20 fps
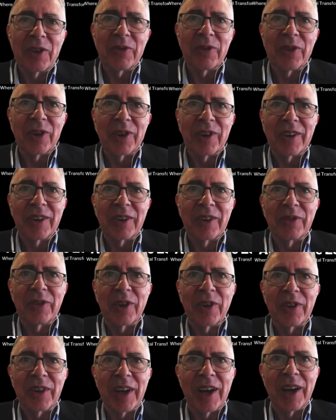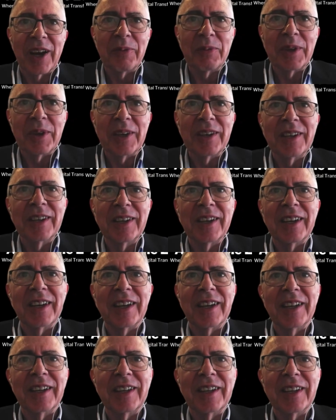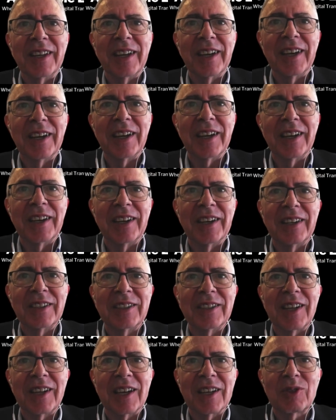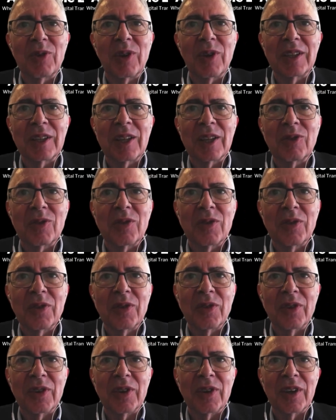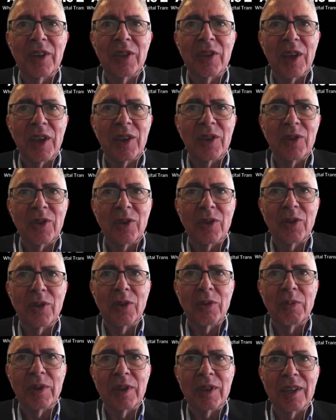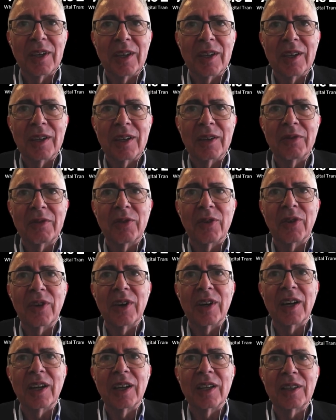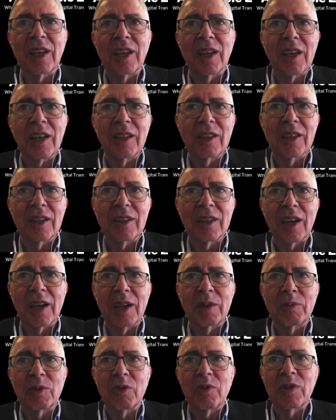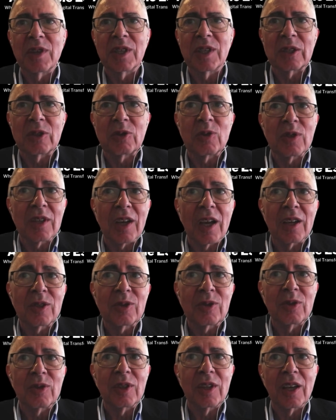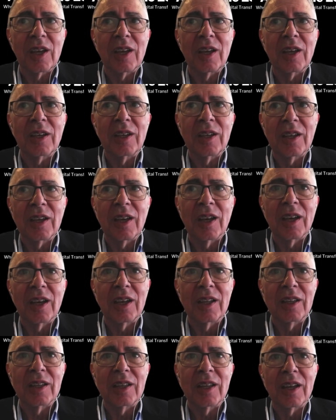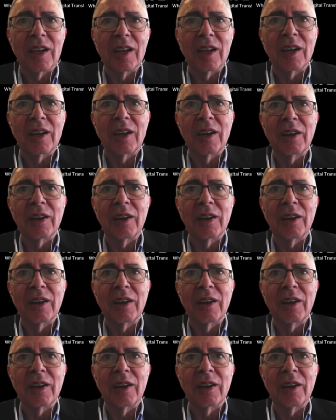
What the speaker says: thank you for coming, and just wanted to thank you, Mihir, for taking the time to visit with us today. And